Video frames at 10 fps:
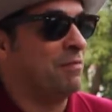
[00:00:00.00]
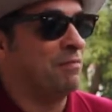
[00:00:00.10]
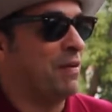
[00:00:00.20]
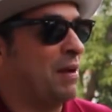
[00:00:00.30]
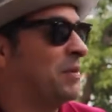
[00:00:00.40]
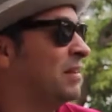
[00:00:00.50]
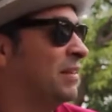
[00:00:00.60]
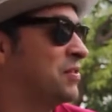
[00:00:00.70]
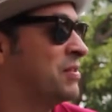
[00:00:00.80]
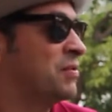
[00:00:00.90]
You know, my
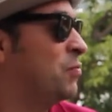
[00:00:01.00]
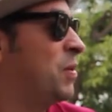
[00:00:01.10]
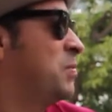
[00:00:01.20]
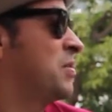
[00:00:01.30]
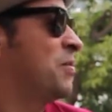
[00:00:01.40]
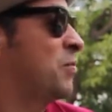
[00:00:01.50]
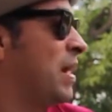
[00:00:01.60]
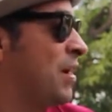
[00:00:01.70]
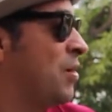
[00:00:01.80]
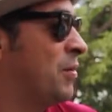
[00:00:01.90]
family listened to what was
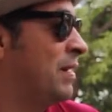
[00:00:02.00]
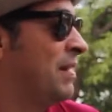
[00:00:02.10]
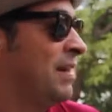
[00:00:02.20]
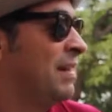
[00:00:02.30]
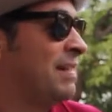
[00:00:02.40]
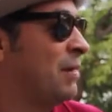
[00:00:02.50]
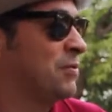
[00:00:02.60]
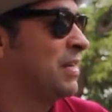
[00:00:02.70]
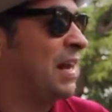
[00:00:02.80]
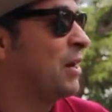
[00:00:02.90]
on the radio, and
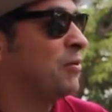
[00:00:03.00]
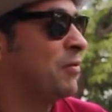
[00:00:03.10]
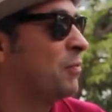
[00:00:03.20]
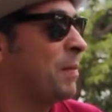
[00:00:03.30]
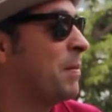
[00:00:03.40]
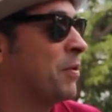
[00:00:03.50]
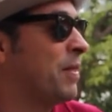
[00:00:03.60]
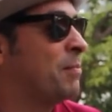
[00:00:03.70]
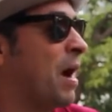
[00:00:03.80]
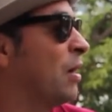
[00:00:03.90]
that was it. I don't even
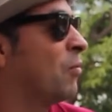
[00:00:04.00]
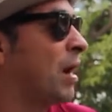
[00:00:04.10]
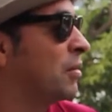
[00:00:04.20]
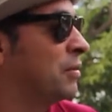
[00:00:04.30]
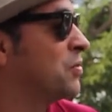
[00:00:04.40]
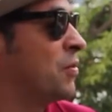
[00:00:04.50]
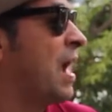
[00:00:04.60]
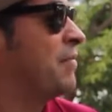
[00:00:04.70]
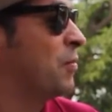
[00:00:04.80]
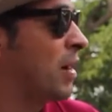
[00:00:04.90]
remember them buying
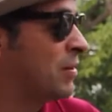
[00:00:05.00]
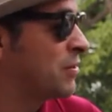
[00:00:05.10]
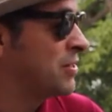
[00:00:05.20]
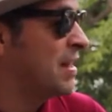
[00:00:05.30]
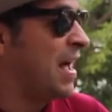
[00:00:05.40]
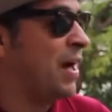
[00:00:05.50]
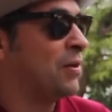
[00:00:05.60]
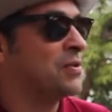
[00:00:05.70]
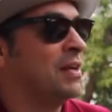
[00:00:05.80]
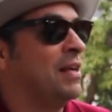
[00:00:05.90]
records or having records in
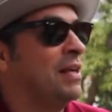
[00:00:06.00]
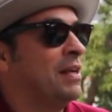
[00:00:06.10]
the house.